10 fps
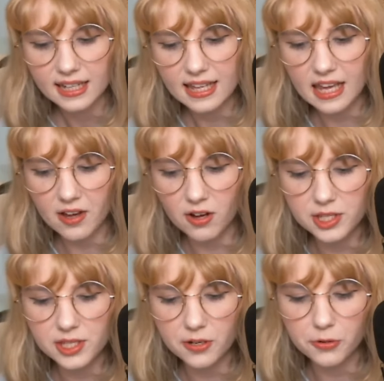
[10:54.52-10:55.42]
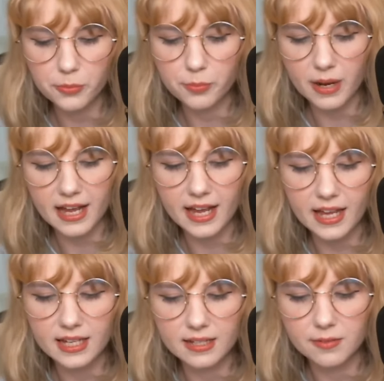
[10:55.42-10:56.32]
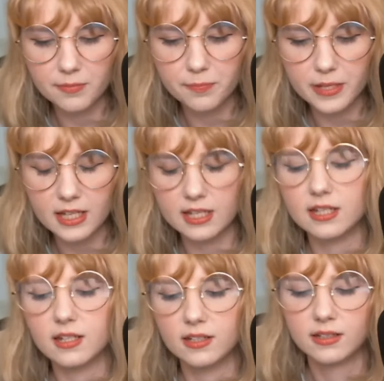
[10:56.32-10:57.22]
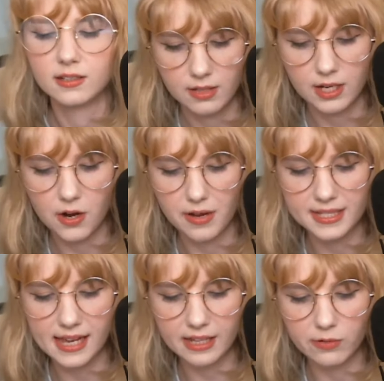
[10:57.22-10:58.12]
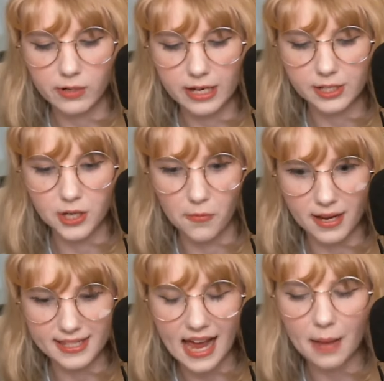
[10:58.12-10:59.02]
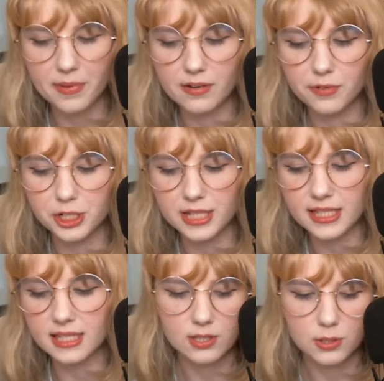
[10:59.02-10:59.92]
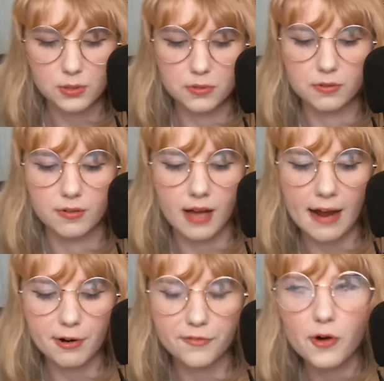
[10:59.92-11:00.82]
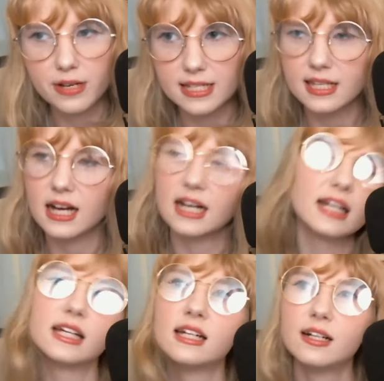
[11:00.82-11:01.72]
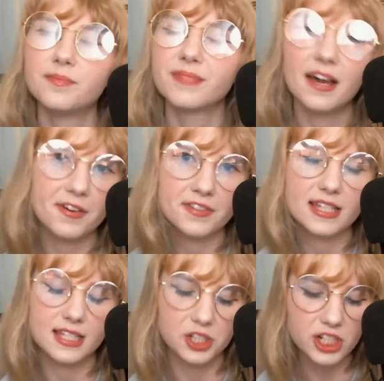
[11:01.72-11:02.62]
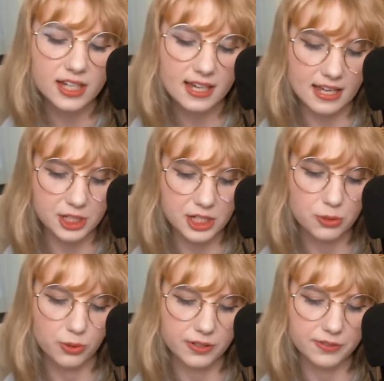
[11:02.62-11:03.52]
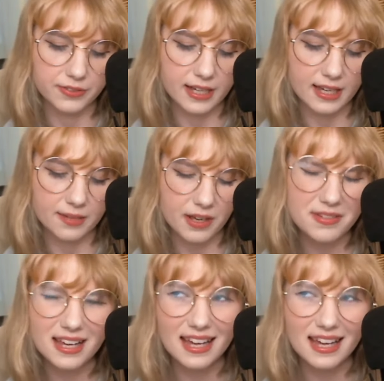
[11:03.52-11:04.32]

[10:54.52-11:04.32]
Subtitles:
it also might be, you know, exactly what I don't want to happen, which is to, I would focus on FFTCG and just sort of like, I don't say